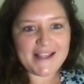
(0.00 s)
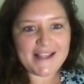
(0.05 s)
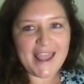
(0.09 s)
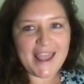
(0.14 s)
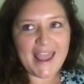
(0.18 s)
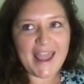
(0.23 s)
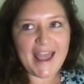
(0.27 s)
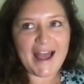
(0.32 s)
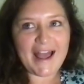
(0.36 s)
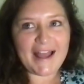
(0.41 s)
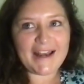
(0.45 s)

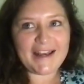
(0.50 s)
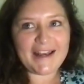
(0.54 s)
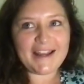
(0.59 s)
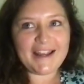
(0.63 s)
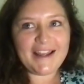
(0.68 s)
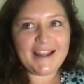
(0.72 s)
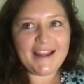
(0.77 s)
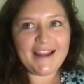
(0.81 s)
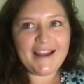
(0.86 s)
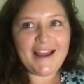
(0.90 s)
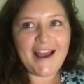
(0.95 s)
And
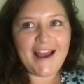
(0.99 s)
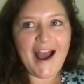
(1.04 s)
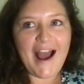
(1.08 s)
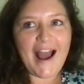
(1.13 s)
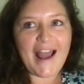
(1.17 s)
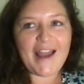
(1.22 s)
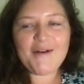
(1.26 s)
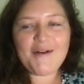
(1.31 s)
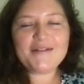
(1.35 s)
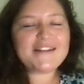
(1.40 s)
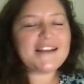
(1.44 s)

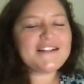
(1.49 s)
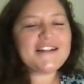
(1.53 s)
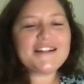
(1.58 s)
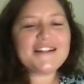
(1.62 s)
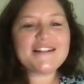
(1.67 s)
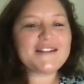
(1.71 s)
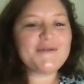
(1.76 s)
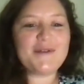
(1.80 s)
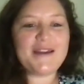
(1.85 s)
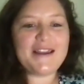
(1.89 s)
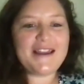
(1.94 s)
it was such a
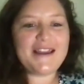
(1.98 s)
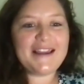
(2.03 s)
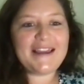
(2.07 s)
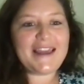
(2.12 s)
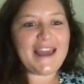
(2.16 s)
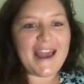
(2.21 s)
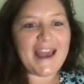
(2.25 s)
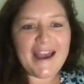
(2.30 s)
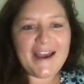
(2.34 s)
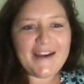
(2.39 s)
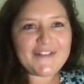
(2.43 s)
sweet
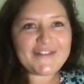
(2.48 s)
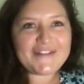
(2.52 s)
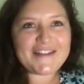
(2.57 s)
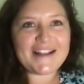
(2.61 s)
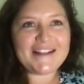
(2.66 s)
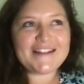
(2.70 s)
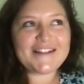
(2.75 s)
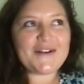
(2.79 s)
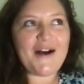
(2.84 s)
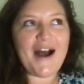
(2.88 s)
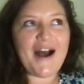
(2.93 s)
gift.
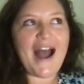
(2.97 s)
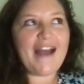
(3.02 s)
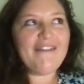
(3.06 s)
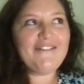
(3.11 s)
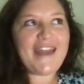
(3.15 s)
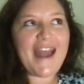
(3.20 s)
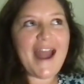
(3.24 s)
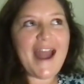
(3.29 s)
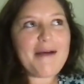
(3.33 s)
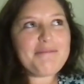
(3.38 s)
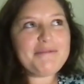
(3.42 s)
And so I've
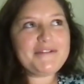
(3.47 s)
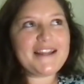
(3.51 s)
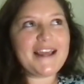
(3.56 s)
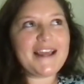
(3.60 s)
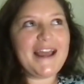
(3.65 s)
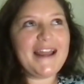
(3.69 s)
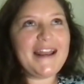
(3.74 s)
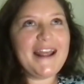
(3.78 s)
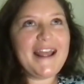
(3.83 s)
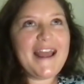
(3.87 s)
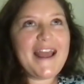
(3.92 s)
kept
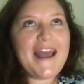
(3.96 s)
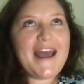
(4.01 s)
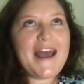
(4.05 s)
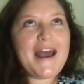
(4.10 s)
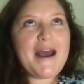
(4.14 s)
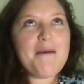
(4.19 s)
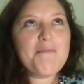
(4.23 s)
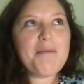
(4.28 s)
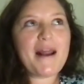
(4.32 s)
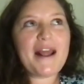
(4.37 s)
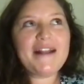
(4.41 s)
it,
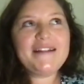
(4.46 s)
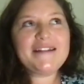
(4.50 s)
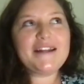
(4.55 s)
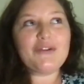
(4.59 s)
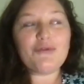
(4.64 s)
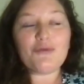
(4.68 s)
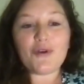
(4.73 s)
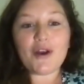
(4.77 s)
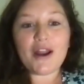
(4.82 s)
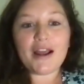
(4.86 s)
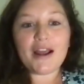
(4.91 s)
but I
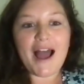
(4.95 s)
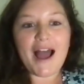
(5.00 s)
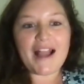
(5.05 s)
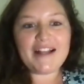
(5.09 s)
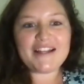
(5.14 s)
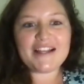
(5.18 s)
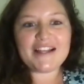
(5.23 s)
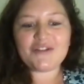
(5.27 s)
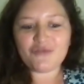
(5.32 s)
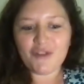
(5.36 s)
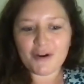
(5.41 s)

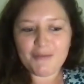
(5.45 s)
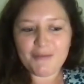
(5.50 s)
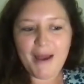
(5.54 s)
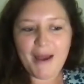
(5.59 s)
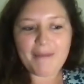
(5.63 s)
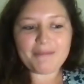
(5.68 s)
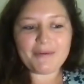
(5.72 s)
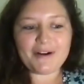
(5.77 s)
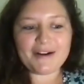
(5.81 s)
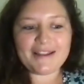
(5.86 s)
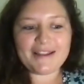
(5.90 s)
just
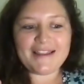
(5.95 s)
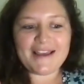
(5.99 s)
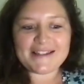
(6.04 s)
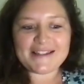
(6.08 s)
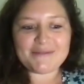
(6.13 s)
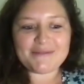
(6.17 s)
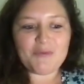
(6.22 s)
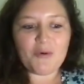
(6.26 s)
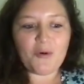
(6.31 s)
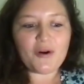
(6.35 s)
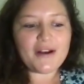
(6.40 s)
remembered
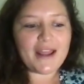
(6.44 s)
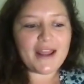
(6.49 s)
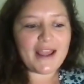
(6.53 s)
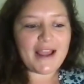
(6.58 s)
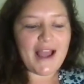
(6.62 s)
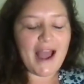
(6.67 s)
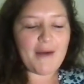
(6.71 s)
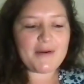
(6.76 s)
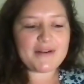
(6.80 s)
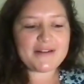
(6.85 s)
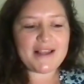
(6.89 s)
this morning,
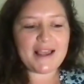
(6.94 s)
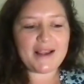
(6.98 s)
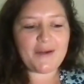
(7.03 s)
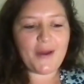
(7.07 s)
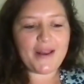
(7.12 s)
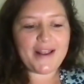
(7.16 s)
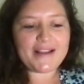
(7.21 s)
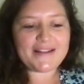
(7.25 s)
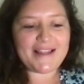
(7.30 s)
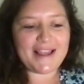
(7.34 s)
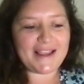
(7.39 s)
I was like,
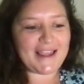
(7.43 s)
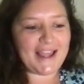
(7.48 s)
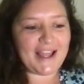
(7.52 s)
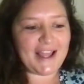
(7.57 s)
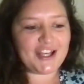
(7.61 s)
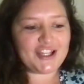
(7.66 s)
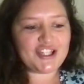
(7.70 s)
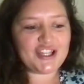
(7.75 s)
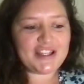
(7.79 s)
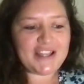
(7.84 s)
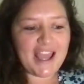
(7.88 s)
wait a
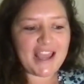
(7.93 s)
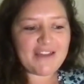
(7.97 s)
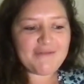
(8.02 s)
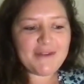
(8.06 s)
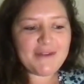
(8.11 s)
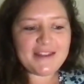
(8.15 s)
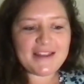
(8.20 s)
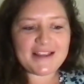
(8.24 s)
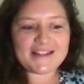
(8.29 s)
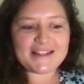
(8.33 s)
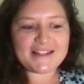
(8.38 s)
second, she gave
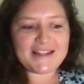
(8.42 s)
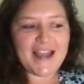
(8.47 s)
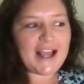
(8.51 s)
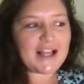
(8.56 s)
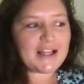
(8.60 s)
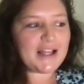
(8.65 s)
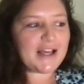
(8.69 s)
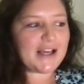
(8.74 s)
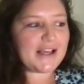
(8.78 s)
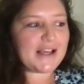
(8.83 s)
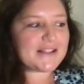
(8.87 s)
me this
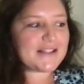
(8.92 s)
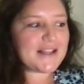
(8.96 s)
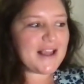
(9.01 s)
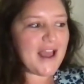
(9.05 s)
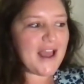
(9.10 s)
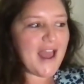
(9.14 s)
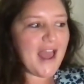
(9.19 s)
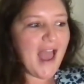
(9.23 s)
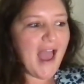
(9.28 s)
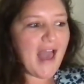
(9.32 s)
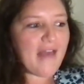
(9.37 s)
necklace.
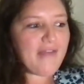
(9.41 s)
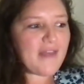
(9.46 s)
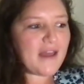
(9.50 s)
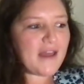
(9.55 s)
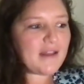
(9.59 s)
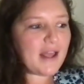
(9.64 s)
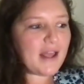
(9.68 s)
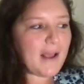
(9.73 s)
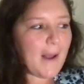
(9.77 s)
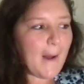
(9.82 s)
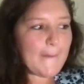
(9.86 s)
And
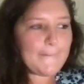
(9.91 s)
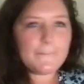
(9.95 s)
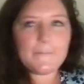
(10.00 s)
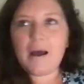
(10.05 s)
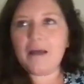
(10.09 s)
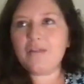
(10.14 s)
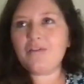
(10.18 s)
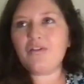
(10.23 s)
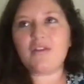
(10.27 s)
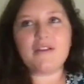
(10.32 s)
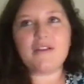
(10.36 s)
then like a
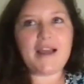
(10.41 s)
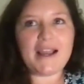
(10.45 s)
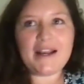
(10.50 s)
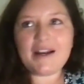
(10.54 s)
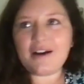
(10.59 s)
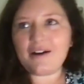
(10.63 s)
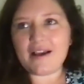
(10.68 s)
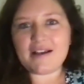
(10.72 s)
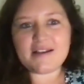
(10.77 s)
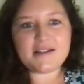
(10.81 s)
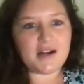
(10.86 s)
month
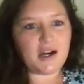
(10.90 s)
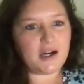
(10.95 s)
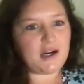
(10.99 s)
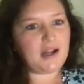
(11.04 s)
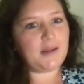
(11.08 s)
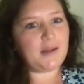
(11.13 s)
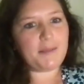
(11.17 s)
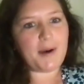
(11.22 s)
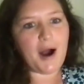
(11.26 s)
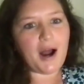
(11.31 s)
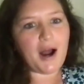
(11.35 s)
later, I
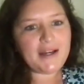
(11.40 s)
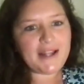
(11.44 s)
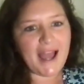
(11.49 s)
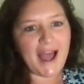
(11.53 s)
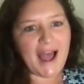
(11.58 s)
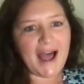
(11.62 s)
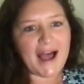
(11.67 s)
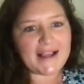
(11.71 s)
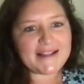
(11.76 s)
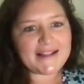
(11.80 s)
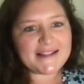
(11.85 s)
started the
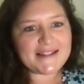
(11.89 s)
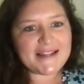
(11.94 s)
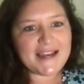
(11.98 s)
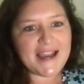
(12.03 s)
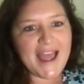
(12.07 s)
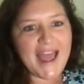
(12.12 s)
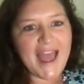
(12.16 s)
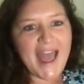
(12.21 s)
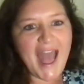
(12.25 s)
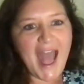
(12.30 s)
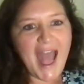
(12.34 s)
podcast,
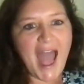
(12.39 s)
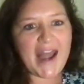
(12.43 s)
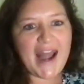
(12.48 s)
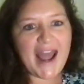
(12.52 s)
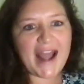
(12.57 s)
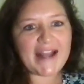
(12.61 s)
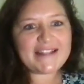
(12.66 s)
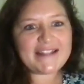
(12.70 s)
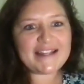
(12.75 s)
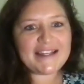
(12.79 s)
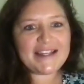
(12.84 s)
and
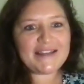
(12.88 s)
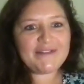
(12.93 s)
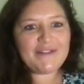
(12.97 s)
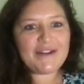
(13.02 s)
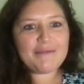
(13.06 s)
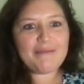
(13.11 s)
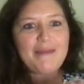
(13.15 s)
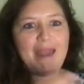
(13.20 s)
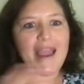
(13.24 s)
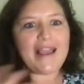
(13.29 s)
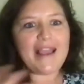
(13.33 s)
I didn't
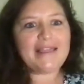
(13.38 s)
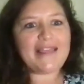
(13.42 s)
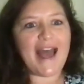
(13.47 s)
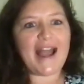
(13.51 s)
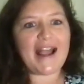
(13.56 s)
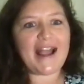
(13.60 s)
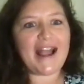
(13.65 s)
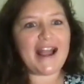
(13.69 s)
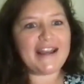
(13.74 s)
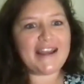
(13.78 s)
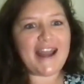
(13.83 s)
even make
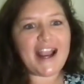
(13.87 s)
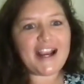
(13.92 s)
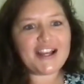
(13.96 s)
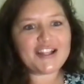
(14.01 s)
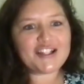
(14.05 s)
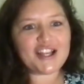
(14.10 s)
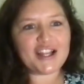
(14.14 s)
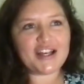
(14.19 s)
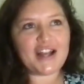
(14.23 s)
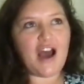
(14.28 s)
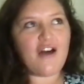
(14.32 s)
that
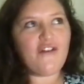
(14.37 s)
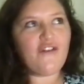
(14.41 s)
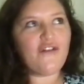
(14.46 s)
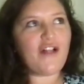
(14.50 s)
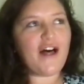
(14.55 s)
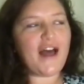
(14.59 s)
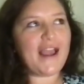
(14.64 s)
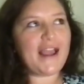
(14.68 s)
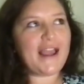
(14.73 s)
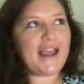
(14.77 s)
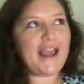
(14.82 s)
connection of
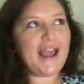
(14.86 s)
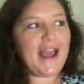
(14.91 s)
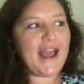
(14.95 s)
like